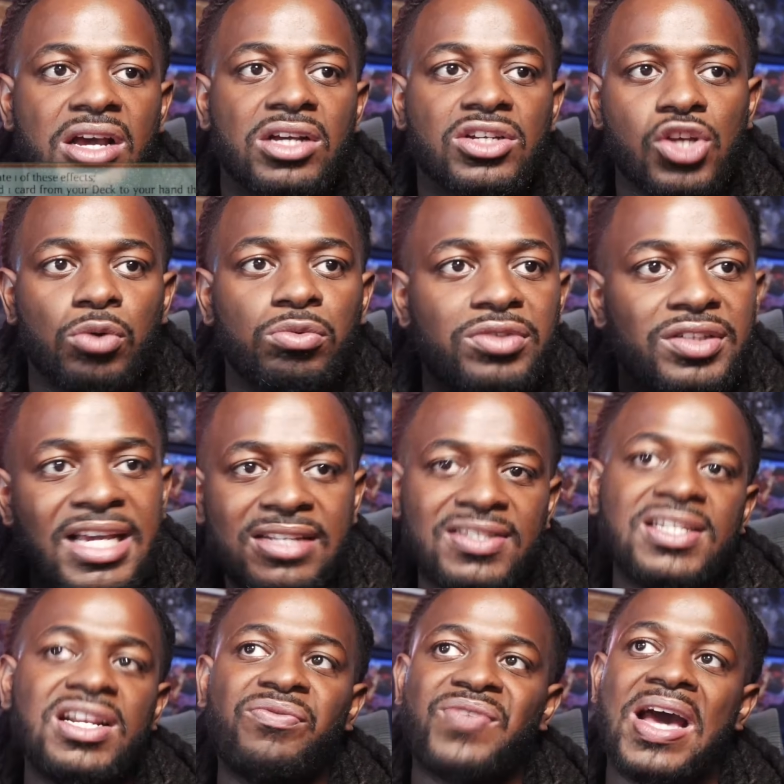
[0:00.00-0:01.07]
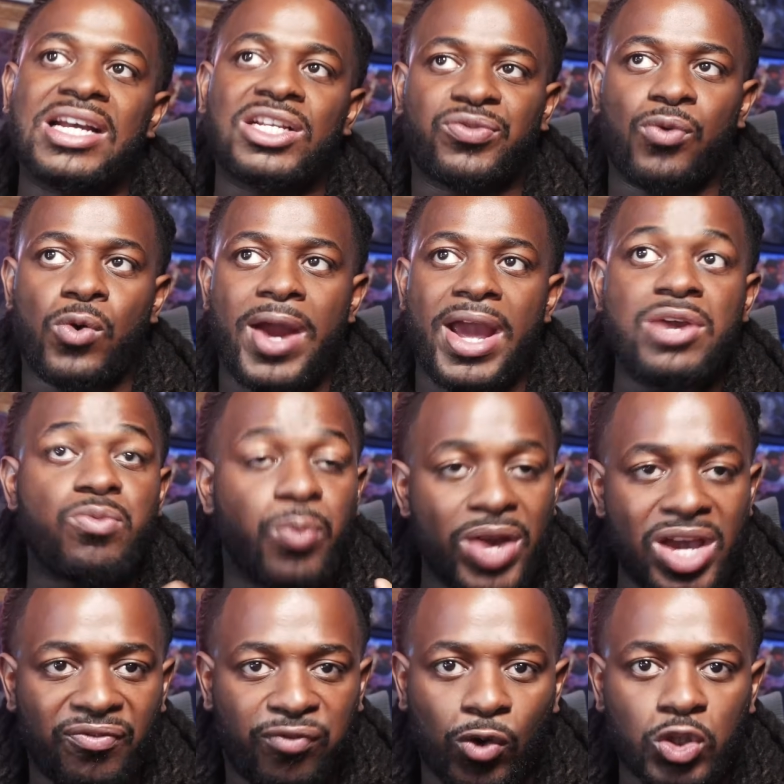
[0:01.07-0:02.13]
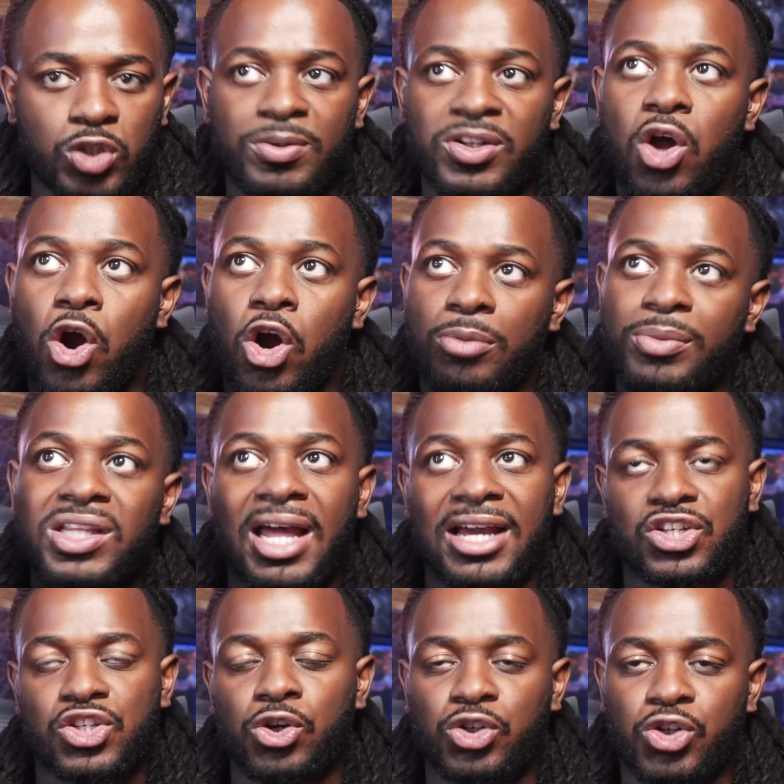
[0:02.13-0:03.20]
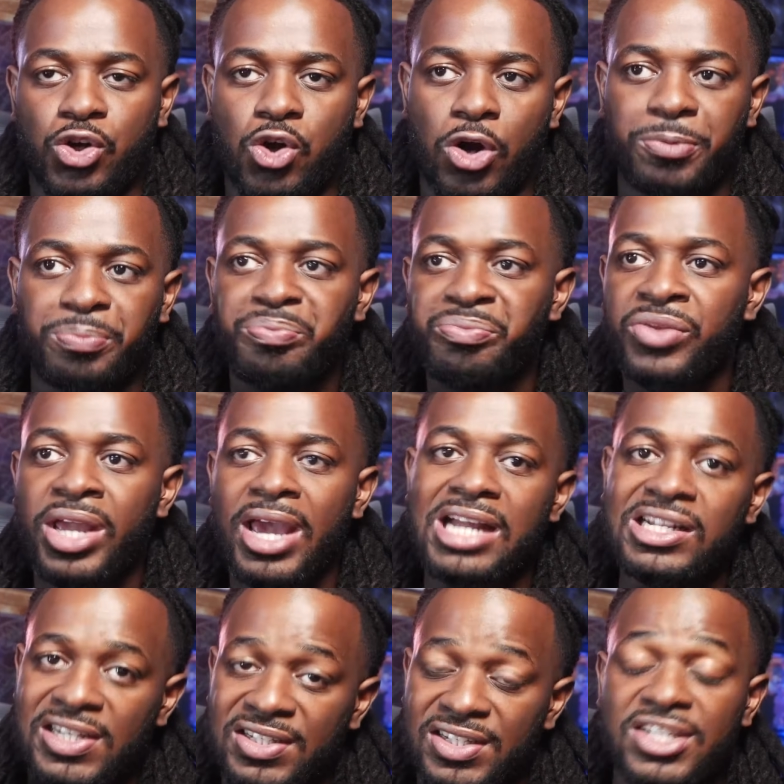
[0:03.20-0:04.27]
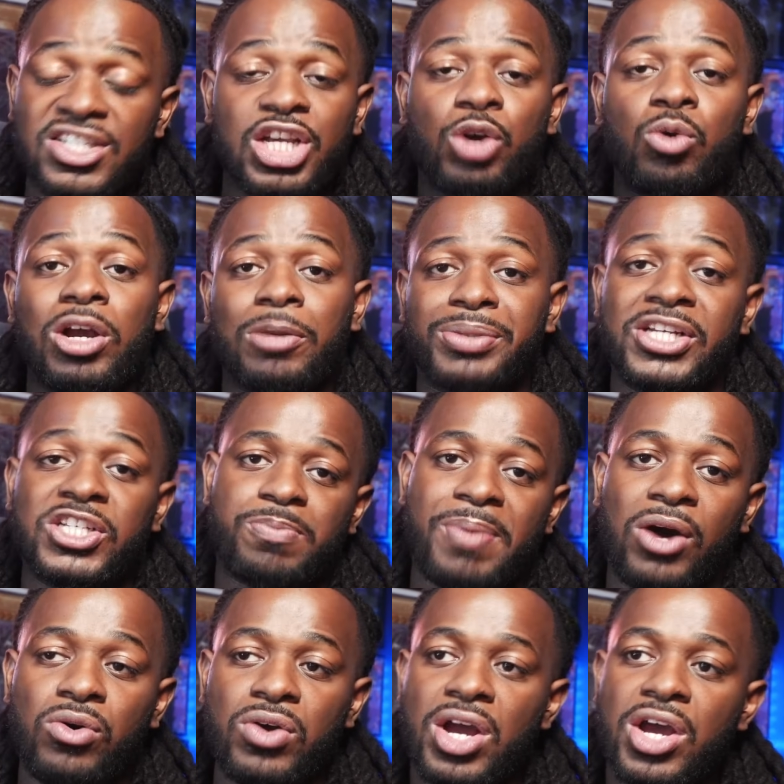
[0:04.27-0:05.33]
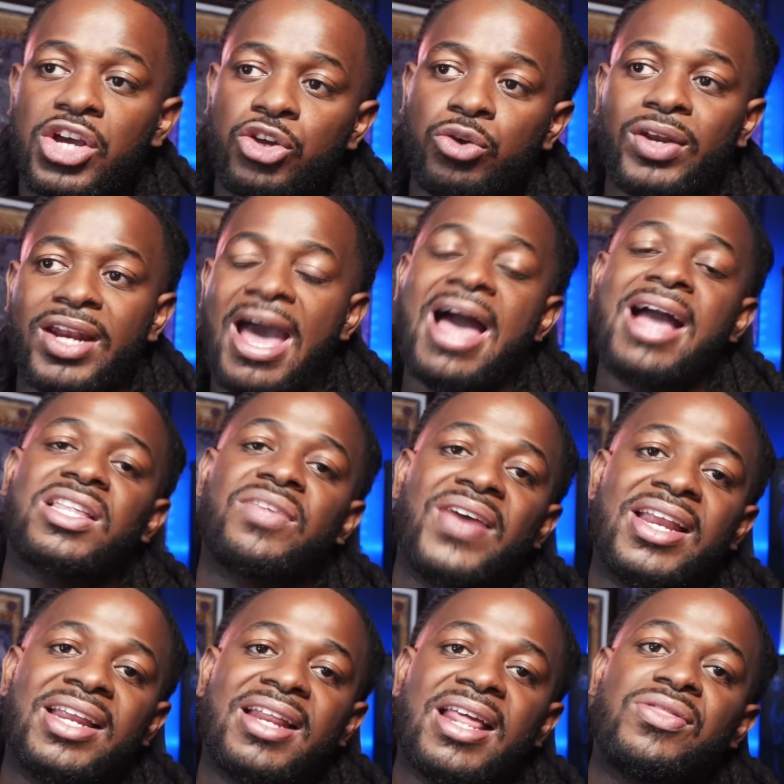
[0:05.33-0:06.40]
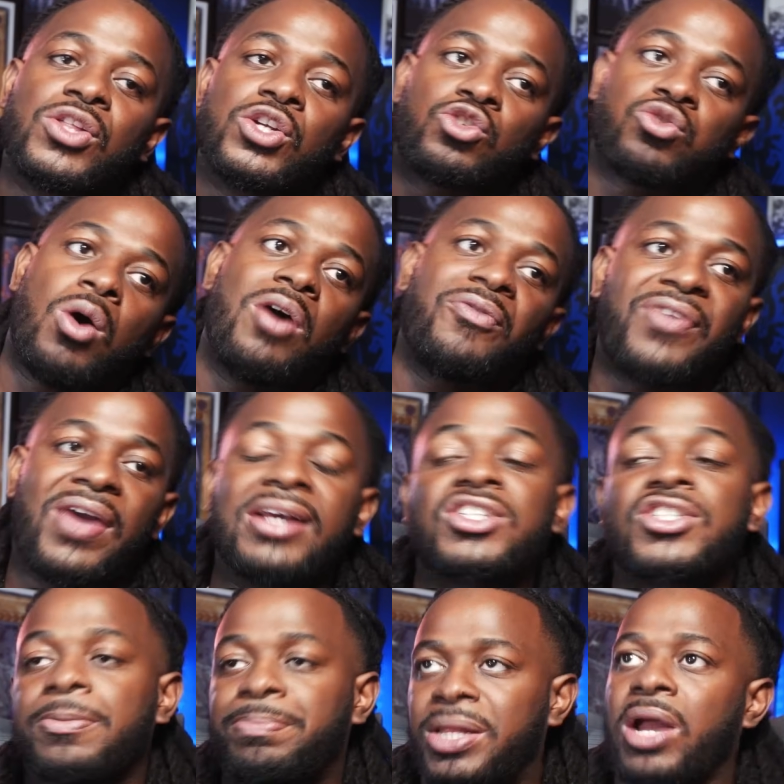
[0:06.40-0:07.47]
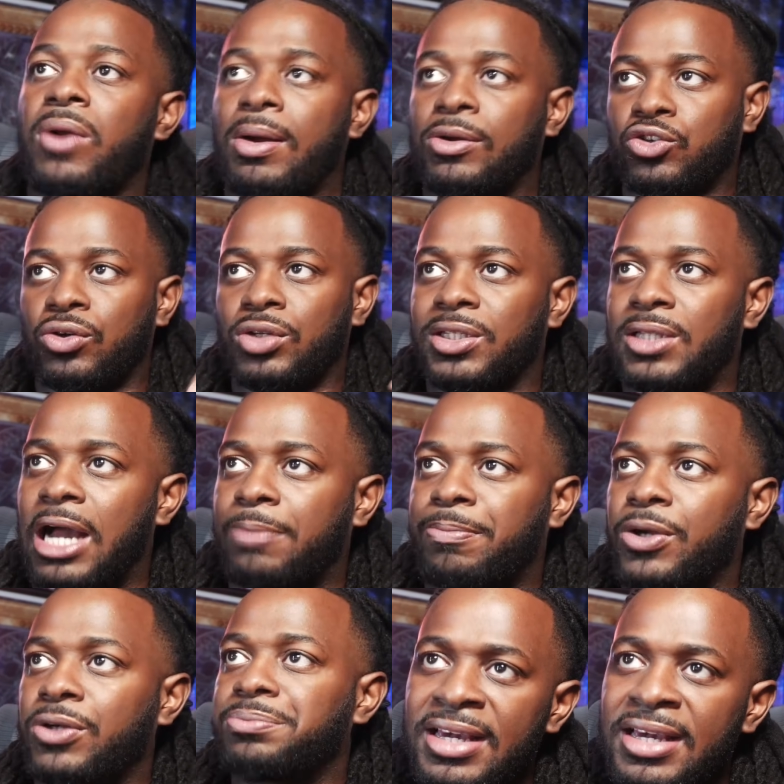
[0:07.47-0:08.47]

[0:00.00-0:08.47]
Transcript: So decent effects for a reinforcement of the army like Searcher card, and since it is a quick play spell, you can activate it in the draw phase to play around Joel and Lockbird.